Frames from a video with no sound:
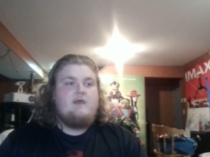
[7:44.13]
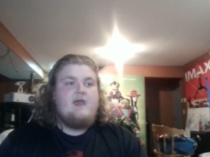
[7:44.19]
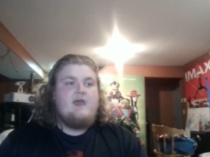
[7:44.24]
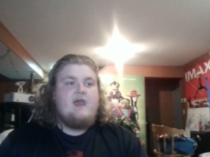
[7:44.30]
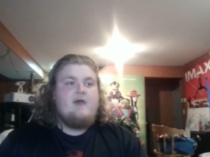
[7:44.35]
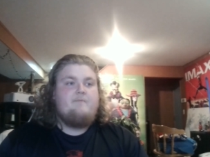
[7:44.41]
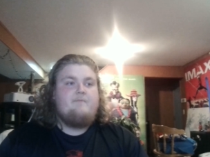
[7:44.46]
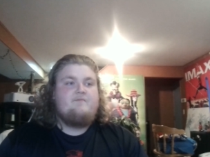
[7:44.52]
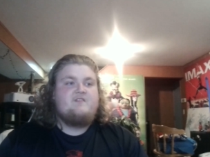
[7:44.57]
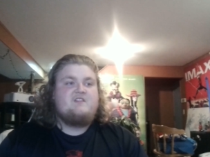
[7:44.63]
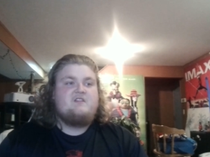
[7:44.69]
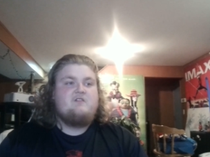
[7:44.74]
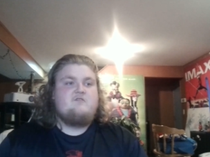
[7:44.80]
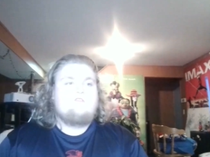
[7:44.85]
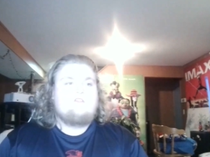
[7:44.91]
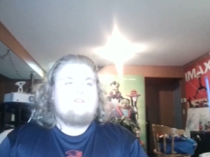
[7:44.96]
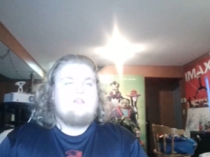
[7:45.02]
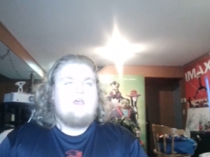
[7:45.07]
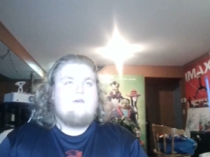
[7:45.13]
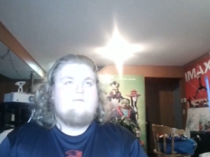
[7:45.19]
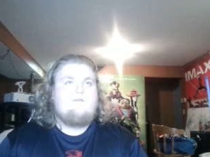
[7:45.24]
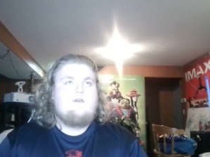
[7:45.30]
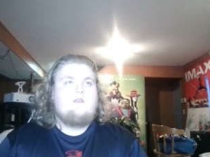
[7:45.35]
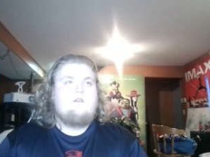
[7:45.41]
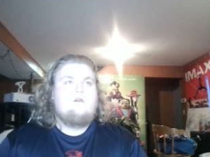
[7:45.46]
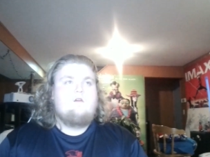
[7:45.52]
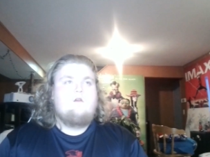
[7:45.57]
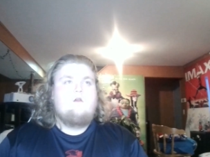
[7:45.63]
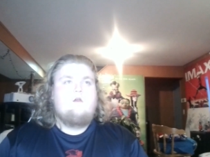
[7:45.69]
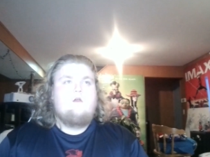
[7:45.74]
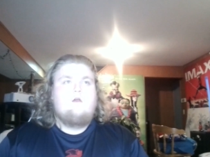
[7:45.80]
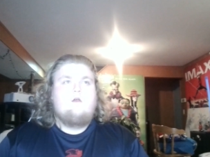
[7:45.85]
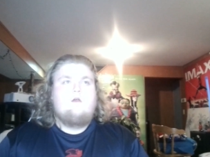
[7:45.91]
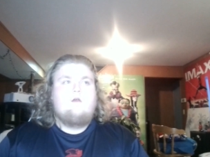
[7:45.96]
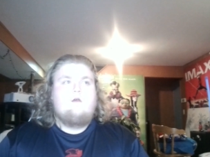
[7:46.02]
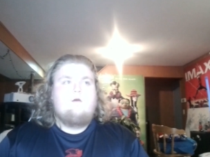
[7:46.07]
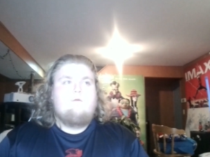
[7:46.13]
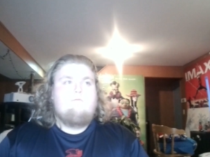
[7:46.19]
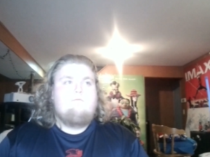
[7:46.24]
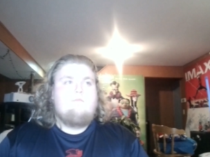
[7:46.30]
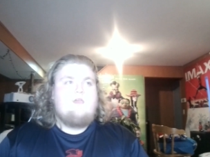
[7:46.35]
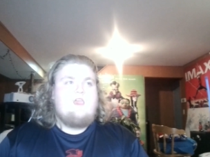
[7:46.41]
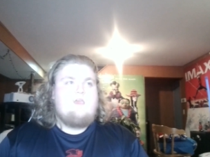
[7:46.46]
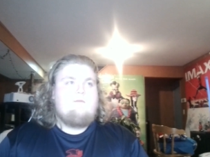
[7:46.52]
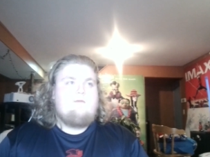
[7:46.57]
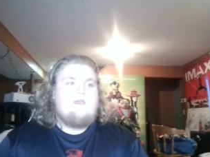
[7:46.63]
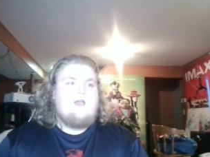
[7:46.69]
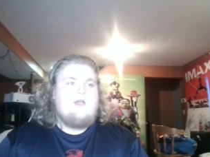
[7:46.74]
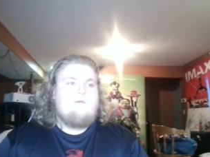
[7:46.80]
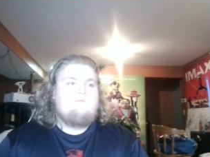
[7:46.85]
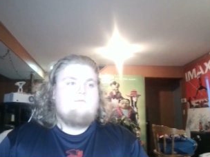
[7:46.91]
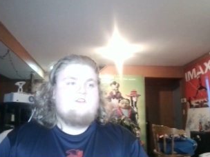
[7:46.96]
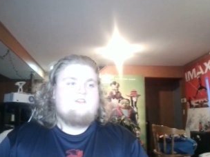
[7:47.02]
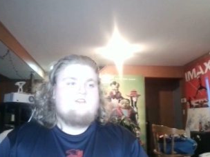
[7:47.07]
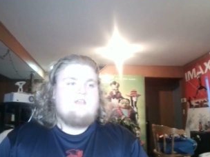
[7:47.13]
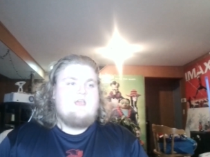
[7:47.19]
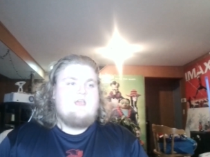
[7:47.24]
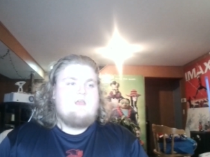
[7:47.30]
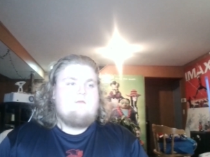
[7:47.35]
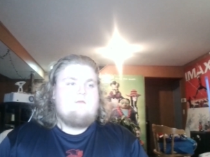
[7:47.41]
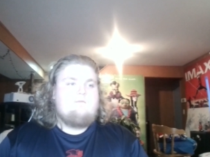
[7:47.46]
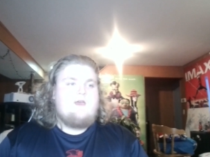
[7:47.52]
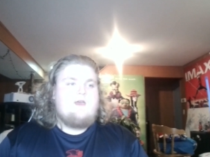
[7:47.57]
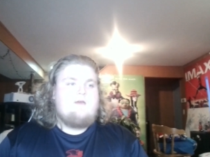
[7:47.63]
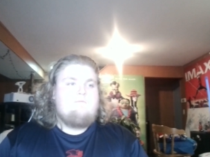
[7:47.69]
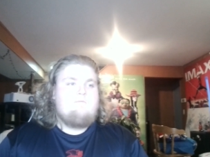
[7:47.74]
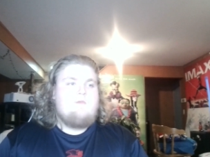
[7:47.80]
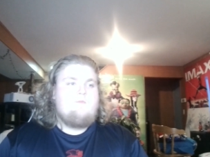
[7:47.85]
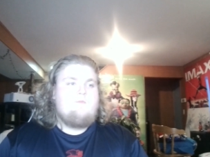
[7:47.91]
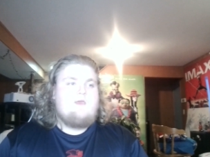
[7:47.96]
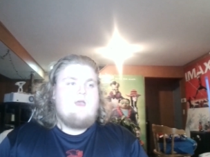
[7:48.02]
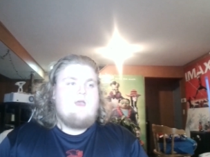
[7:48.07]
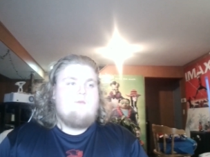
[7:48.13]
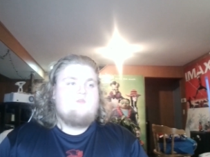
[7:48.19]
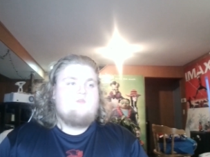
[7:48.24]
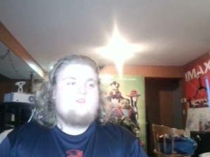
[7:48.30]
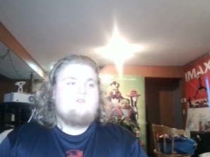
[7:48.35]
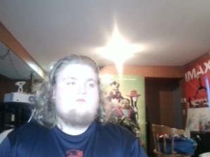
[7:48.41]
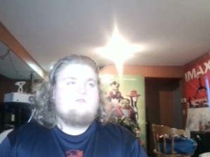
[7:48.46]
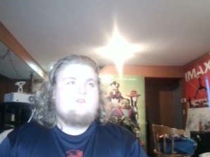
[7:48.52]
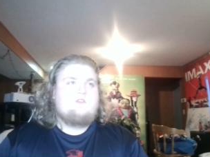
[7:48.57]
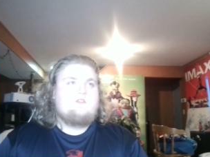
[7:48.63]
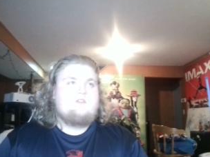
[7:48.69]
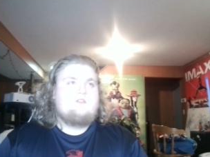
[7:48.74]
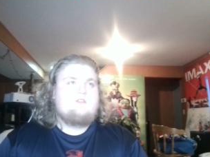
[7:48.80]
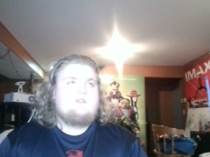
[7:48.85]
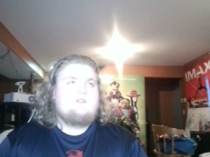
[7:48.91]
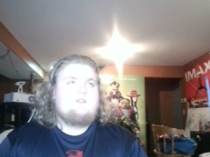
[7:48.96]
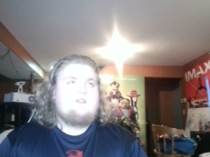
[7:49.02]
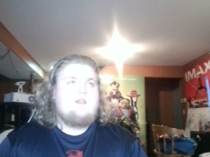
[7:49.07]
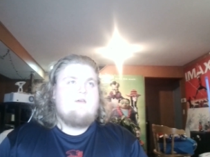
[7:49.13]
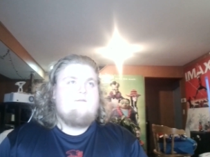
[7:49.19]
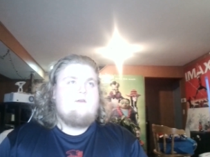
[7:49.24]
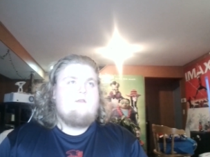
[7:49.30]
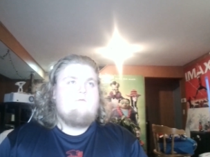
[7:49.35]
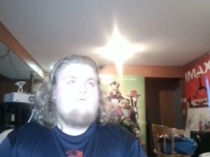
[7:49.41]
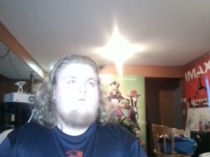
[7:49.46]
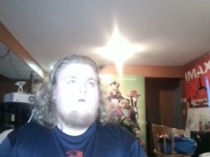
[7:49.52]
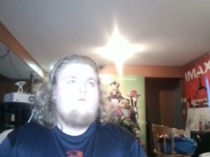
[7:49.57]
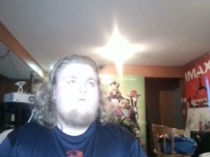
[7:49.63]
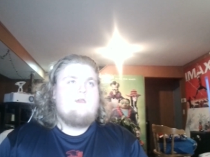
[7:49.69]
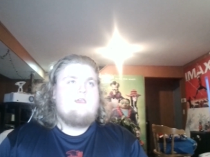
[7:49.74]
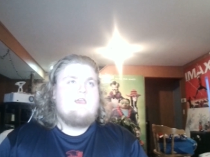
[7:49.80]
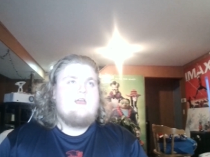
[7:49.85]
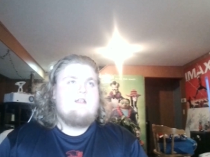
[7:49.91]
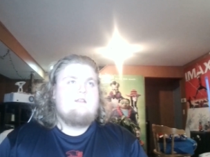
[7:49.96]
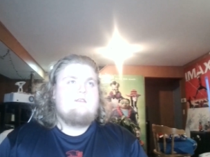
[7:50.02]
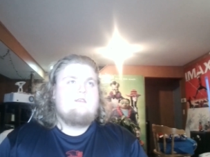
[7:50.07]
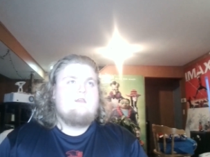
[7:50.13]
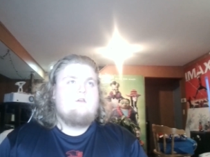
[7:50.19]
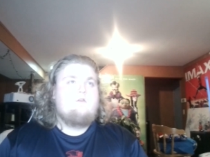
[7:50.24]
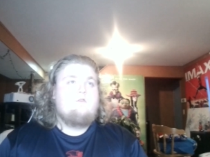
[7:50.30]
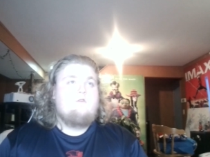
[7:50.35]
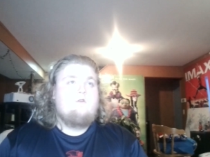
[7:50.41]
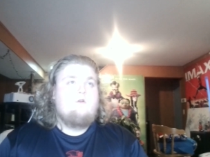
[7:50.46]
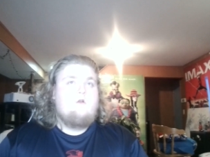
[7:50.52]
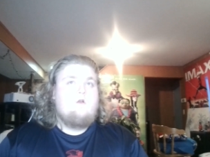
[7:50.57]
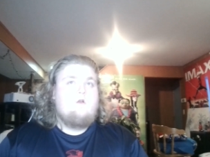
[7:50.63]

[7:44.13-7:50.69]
episode 7. Maybe. I'm just saying that maybe episode 7 when we get there.